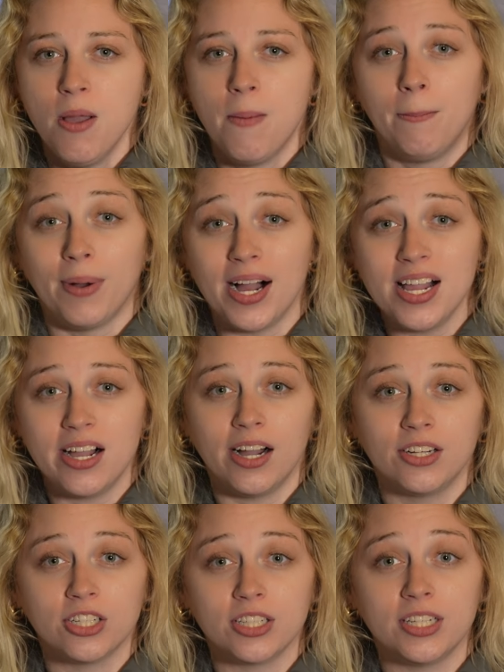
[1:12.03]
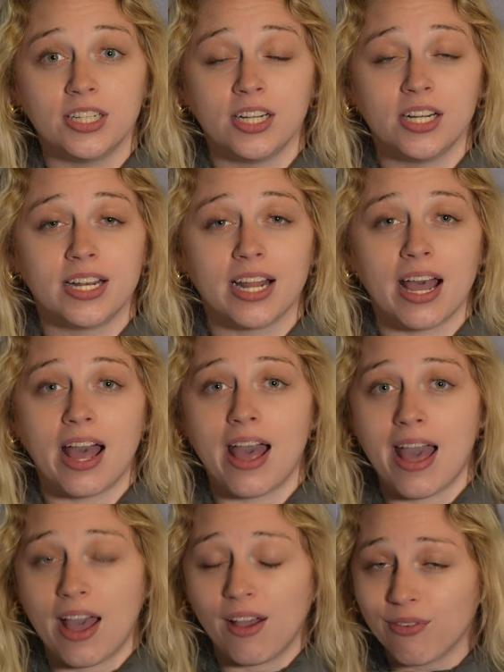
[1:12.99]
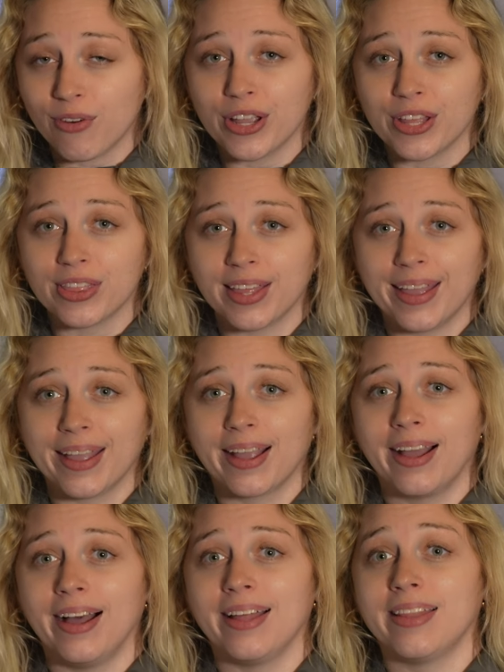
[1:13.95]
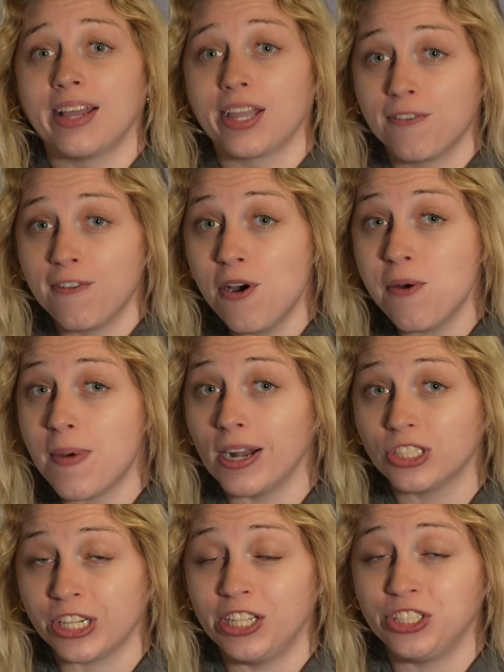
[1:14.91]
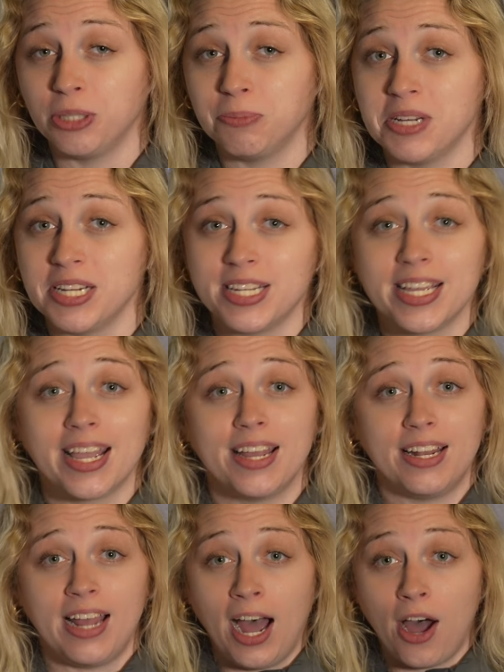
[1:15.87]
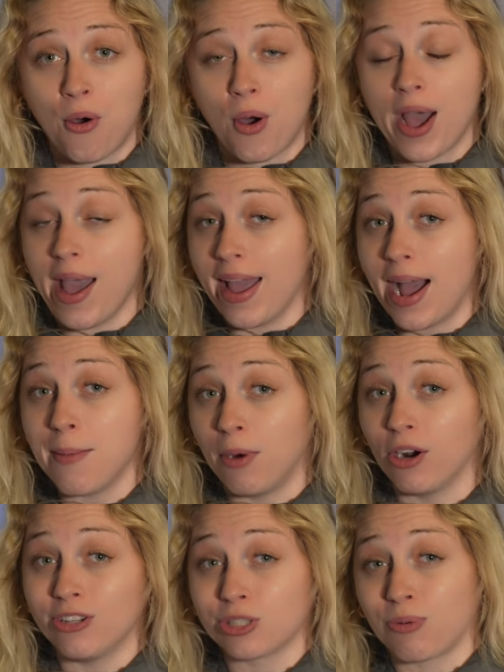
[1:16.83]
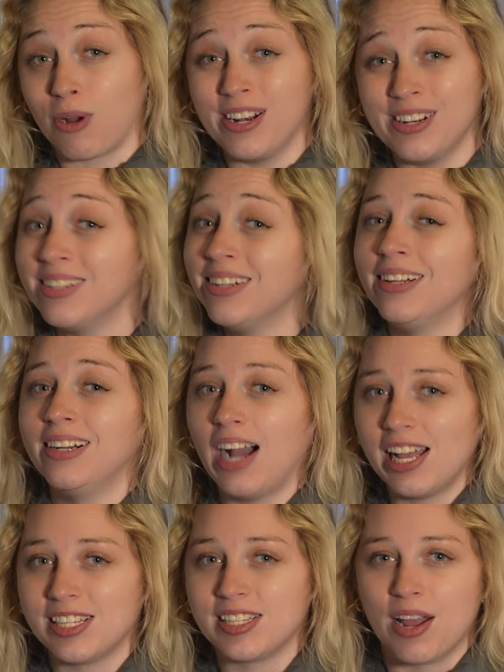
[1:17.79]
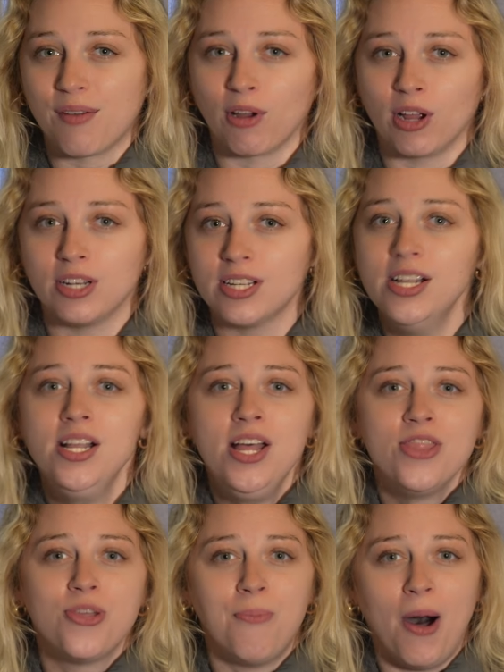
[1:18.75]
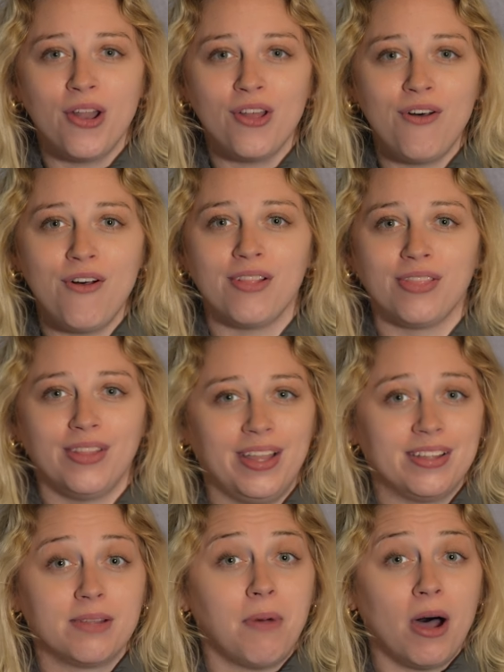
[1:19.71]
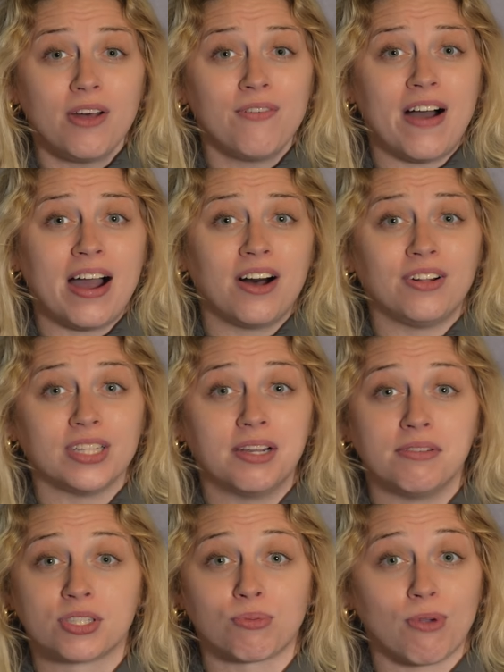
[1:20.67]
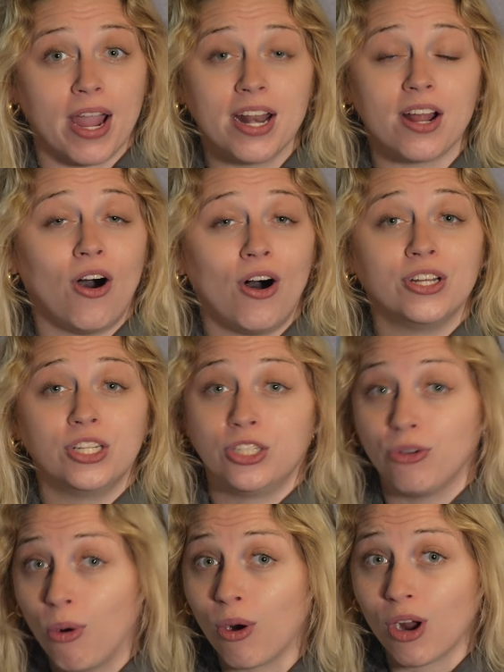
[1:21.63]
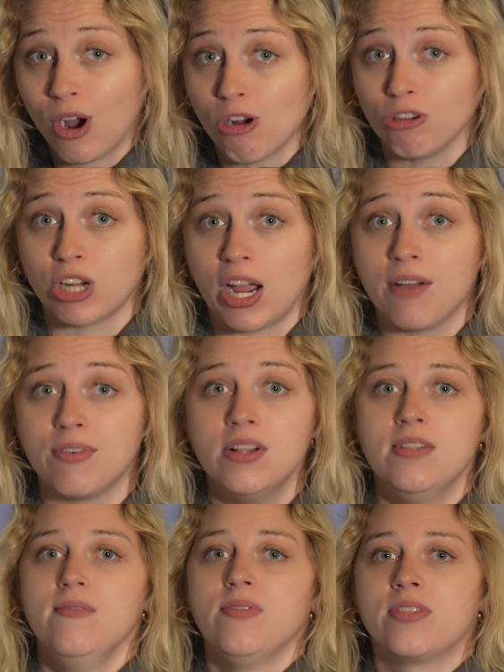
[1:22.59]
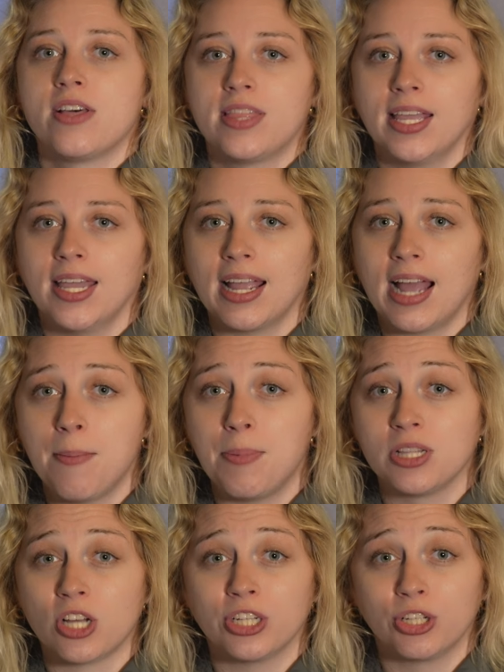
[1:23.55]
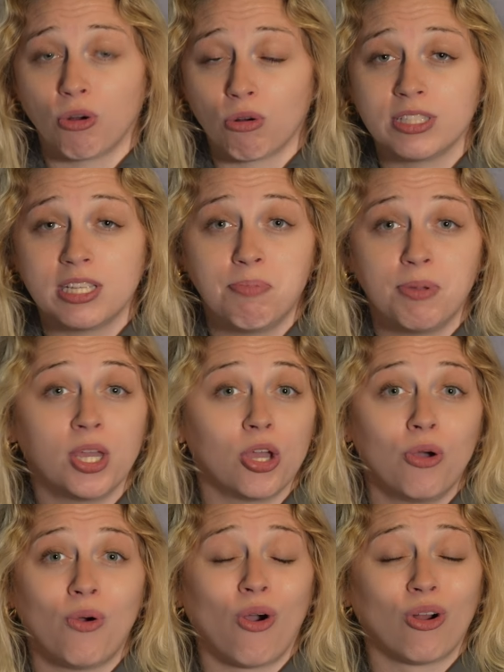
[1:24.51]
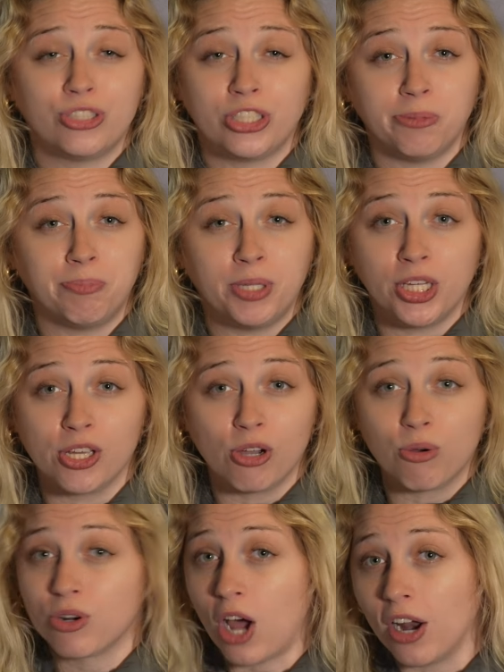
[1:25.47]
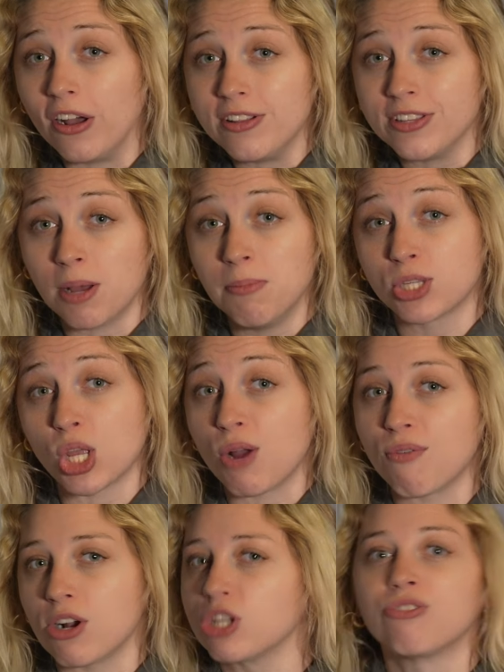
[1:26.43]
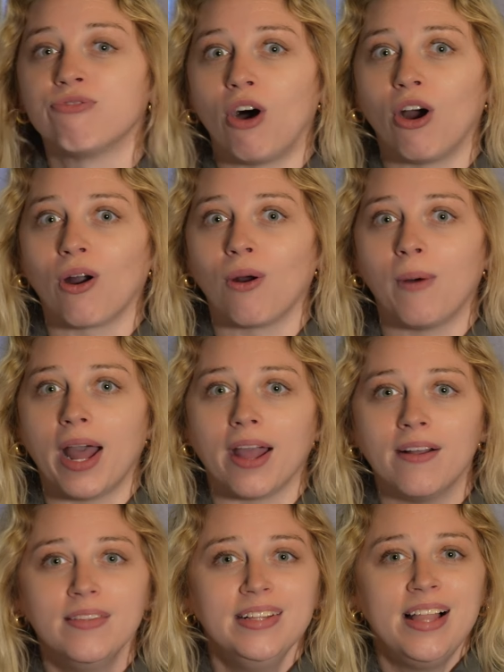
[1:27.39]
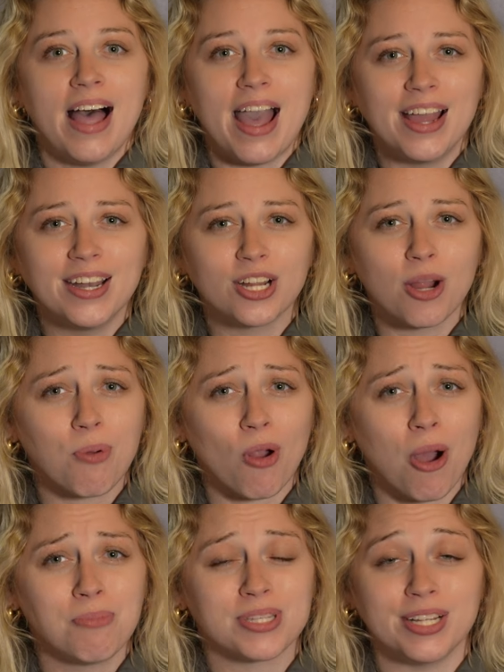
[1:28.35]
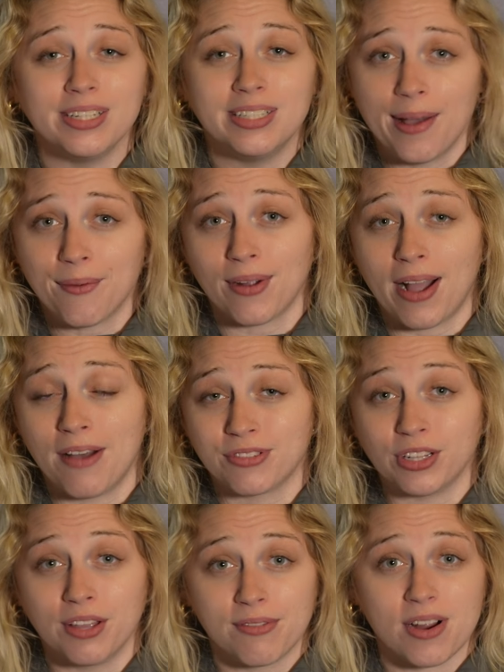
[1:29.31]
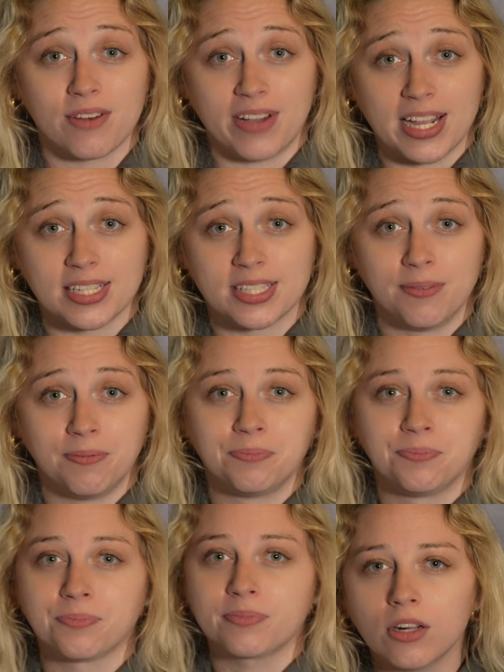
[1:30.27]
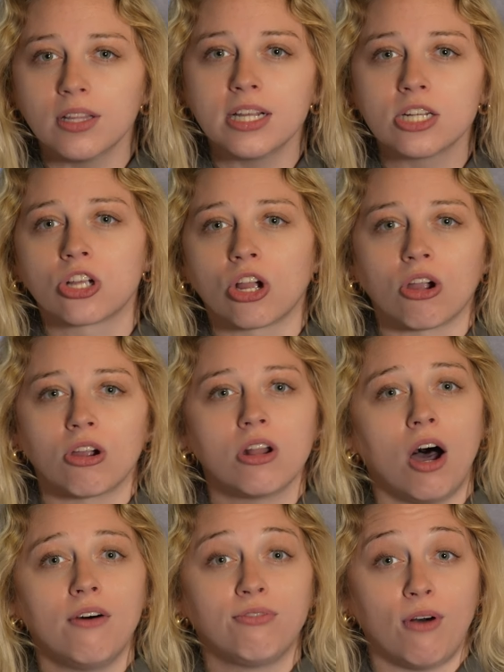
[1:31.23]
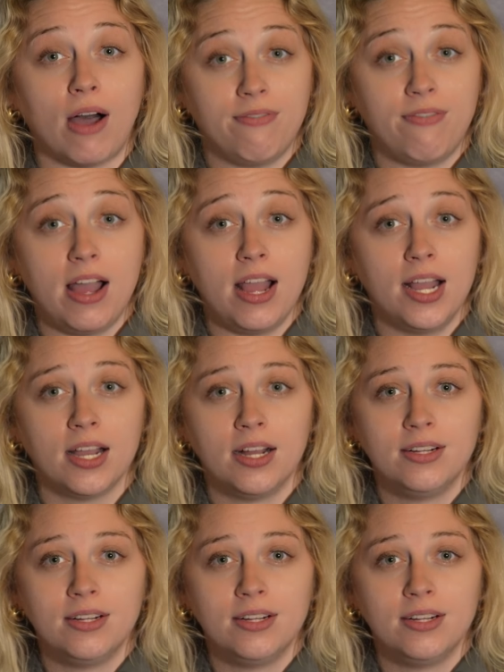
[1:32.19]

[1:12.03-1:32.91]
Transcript: but under the hood, everything that you know about ChatGPT and how AI models run is different. The model file lives right on your hard drive. The thinking happens on your CPU or GPU, not on some servers far away. And your prompts never have to leave your device. Literally turn off Wi-Fi